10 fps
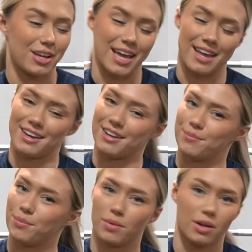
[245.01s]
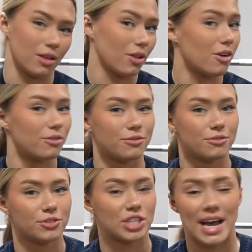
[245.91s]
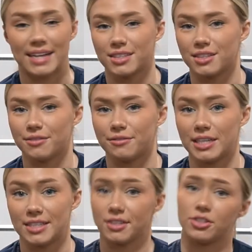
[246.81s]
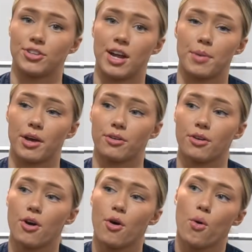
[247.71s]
again, a lot of chat in the fitness industry about